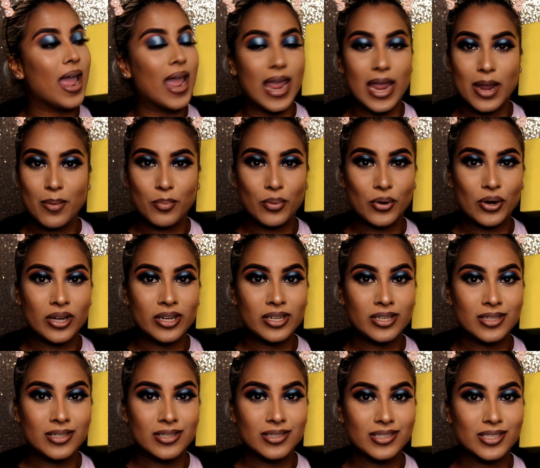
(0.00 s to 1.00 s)

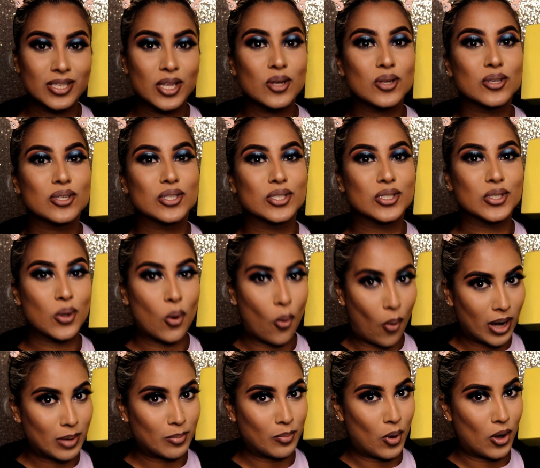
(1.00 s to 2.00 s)
April's
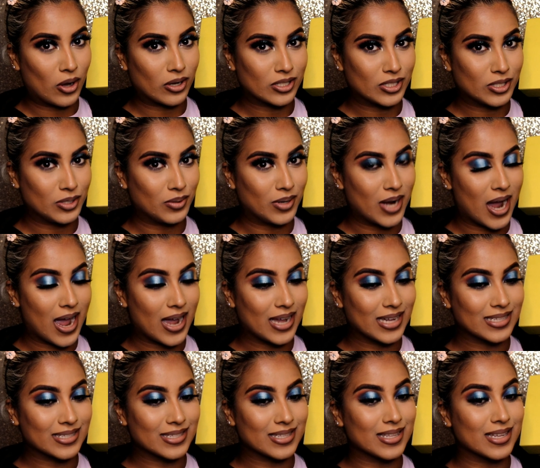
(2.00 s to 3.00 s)
squad box, you
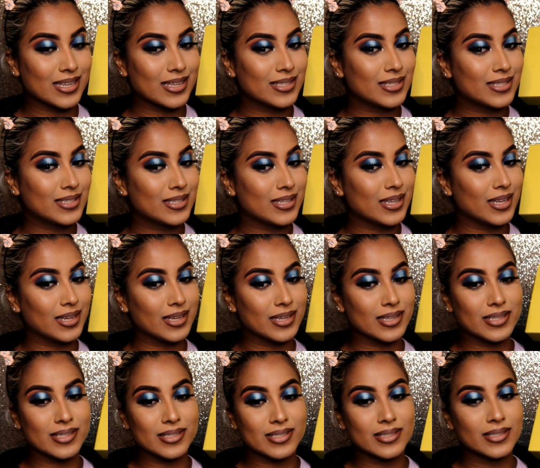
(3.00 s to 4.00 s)
guys. This
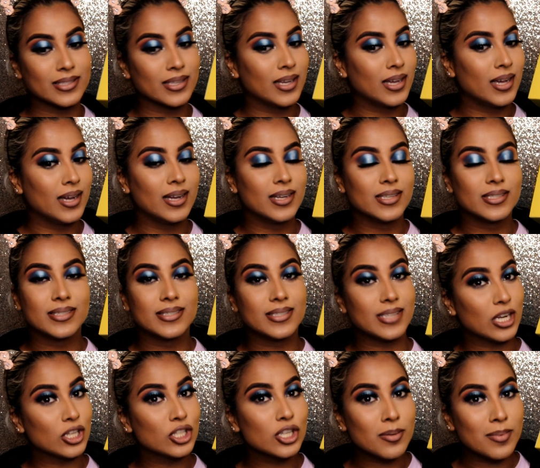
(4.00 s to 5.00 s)
is
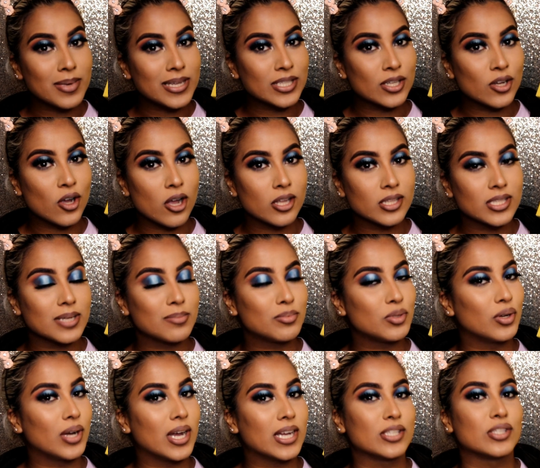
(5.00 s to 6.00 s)
such an amazing concept.
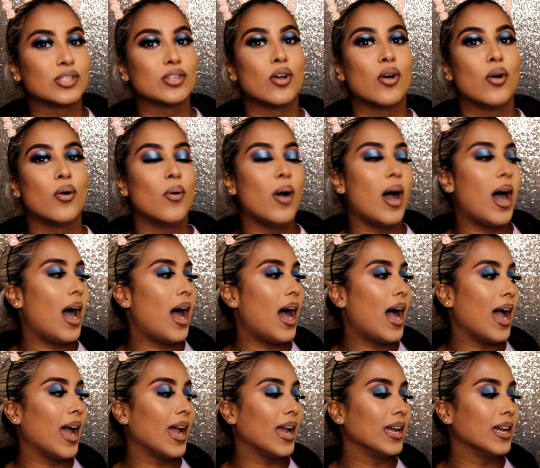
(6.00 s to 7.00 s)
You guys know
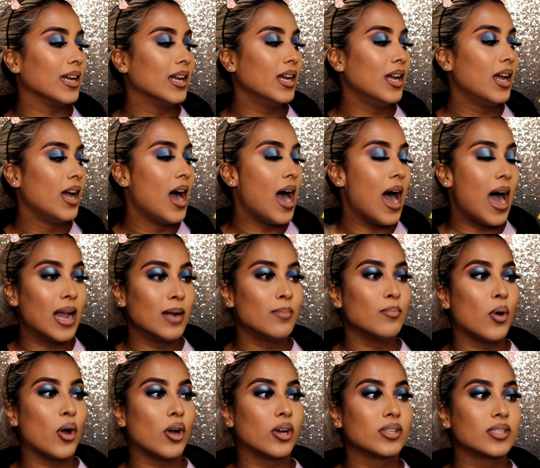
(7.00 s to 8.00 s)
I
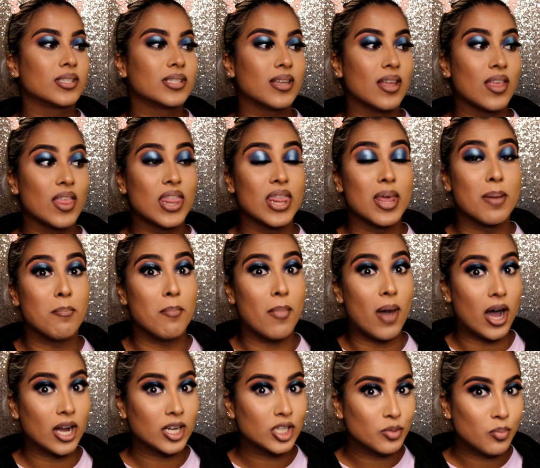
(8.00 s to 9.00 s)
unboxed the
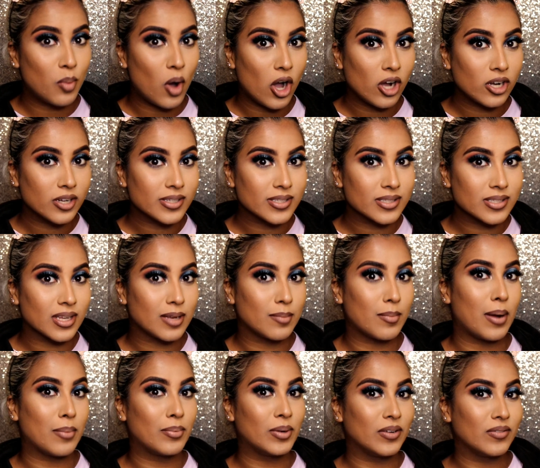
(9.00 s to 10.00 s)
March box in
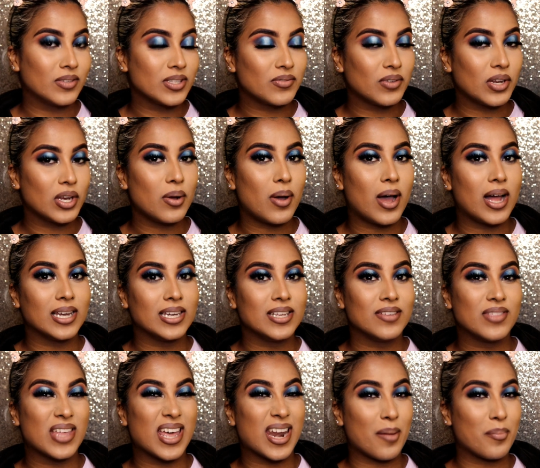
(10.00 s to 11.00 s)
my previous video. I'll
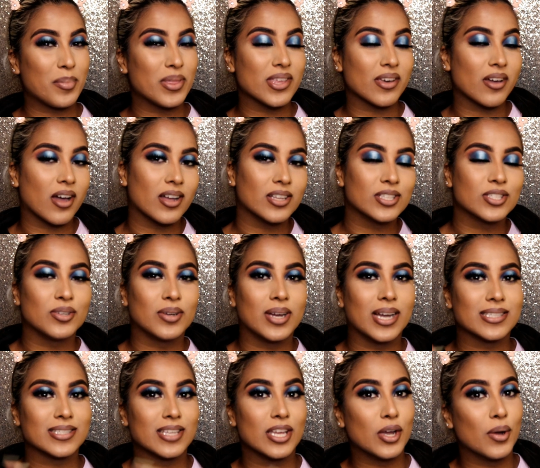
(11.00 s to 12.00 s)
leave that up in the card so you
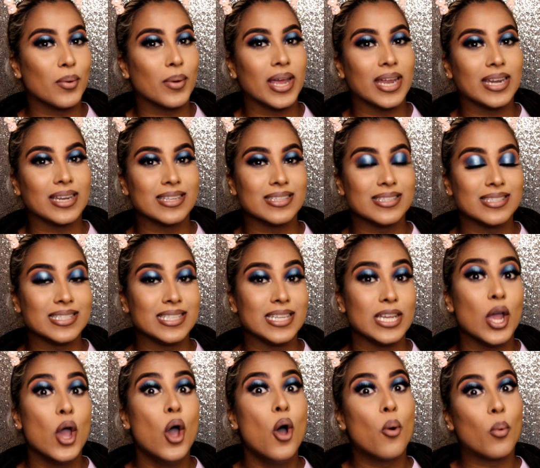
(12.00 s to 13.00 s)
guys can go ahead and
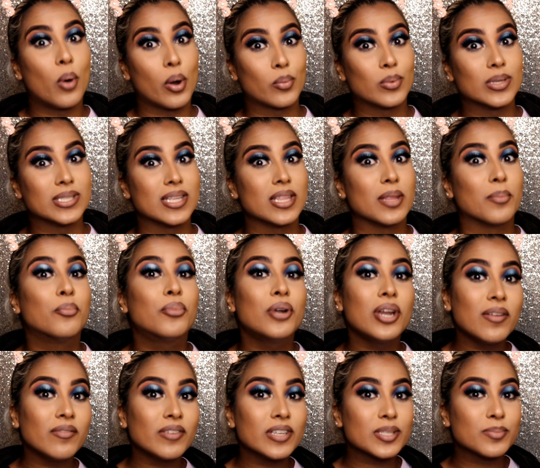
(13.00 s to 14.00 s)
see what was in the
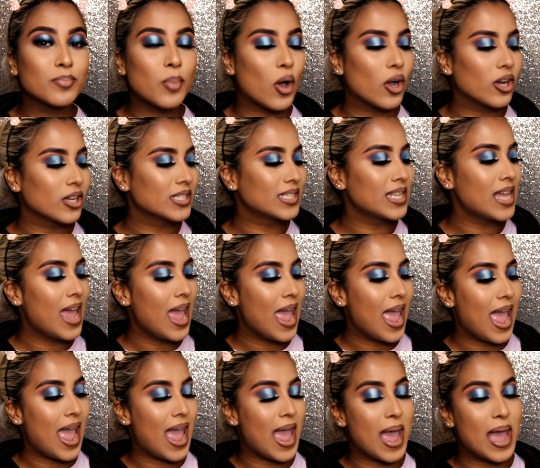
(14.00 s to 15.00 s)
previous box.
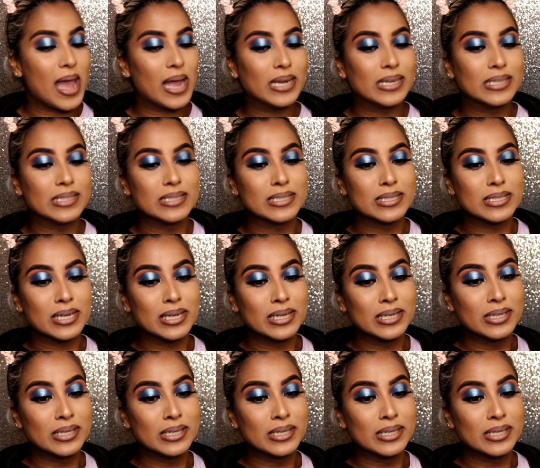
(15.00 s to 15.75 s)
And